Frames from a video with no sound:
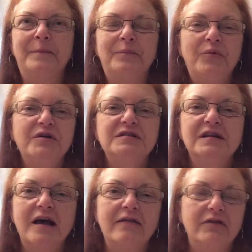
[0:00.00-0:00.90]

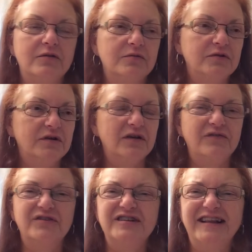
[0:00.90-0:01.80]
poison ivy. We're looking
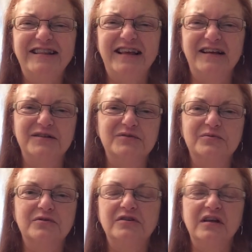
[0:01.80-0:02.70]
for dead things.
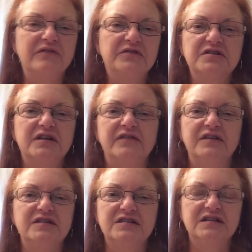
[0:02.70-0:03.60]
We're looking for stuff
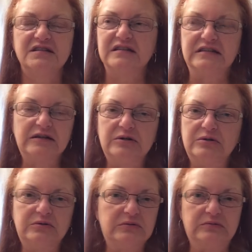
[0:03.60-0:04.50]
that just doesn't
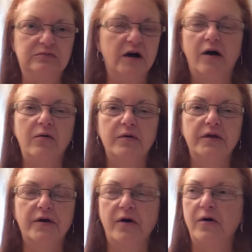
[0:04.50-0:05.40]
go well with
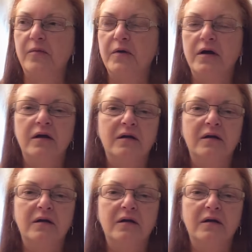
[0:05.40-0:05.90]
our home.